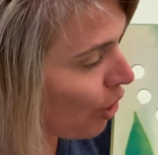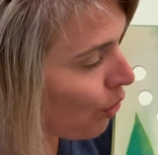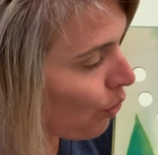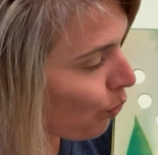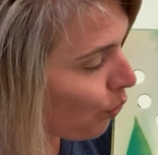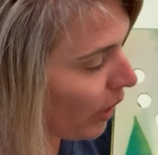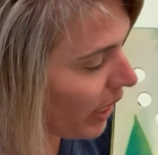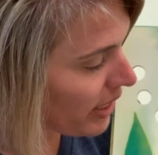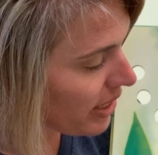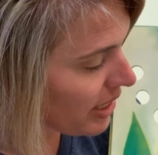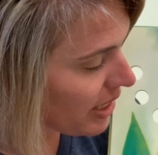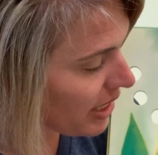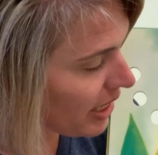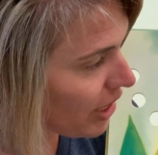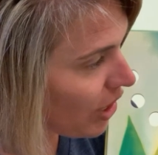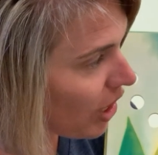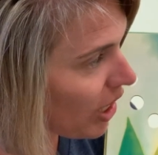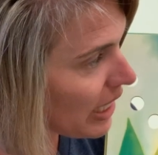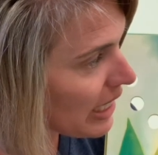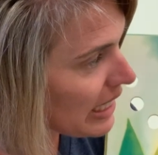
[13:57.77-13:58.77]

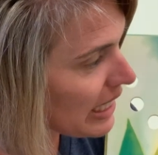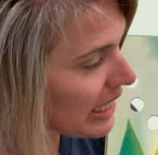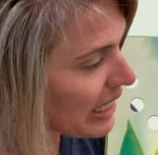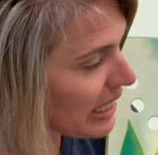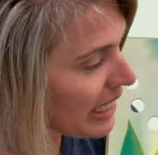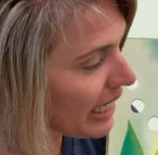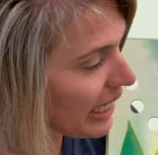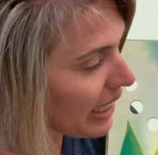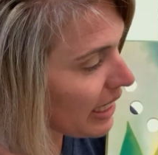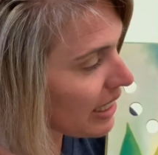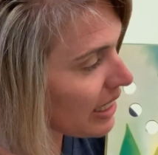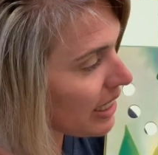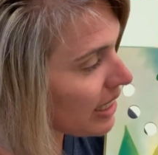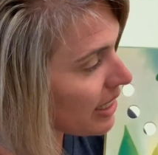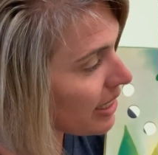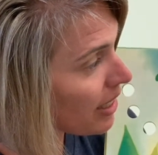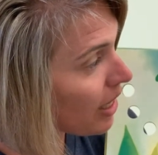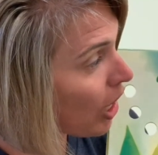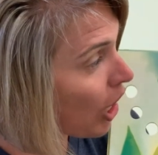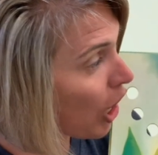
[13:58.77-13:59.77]
resting on
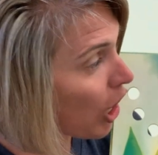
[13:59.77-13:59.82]
sticks.